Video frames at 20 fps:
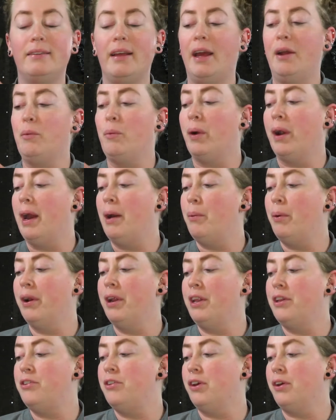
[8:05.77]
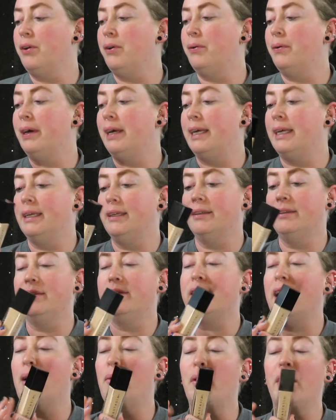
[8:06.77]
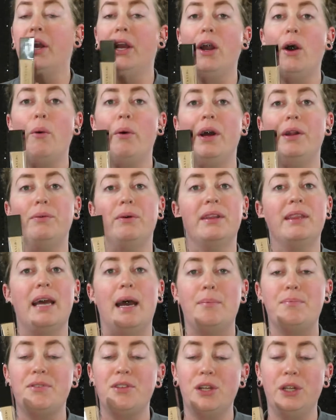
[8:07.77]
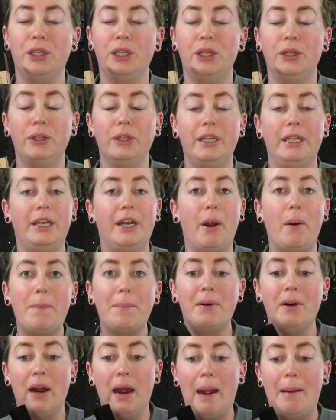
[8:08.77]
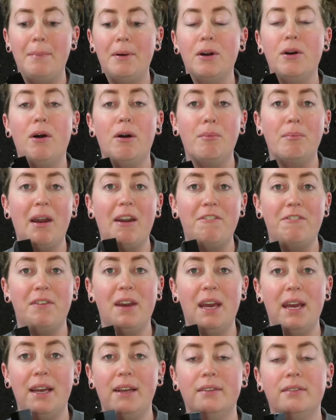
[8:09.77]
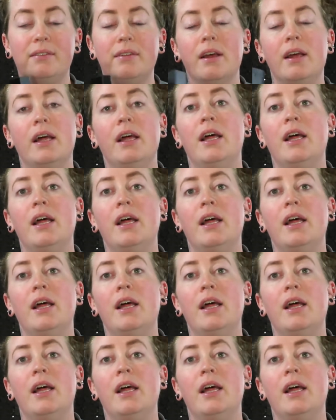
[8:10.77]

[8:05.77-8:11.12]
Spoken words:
and what I want to do is I want to go in with absolutely no primer on my face.